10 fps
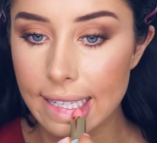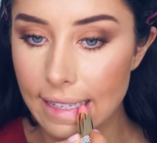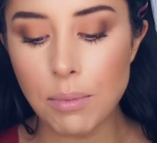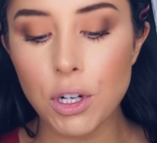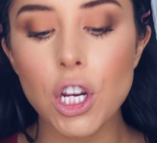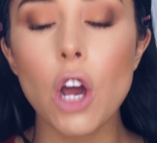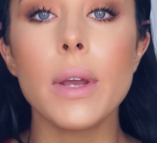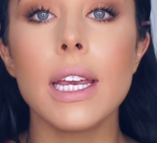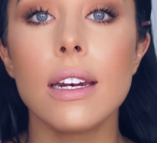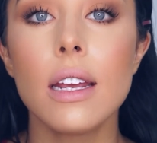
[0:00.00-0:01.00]
I'm going to go
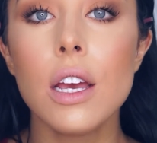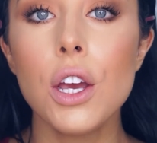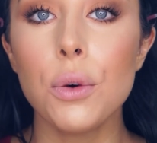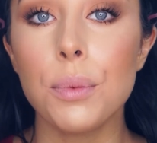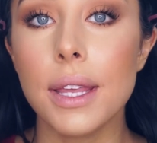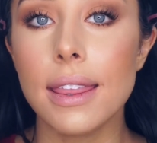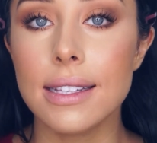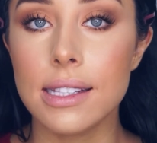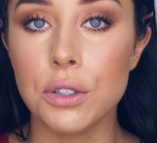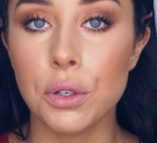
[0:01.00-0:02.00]
in with the
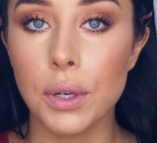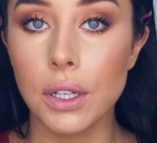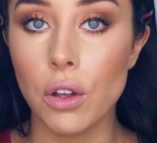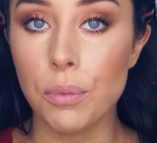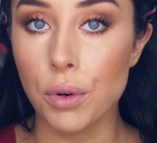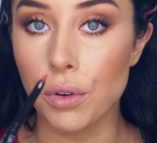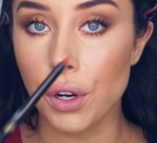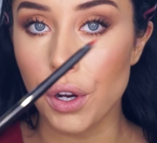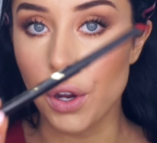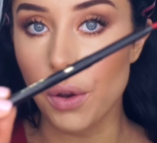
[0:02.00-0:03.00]
Silk Oil of
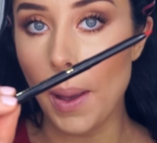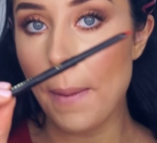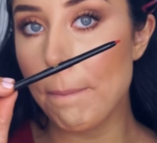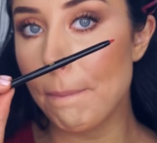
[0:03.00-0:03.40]
Morocco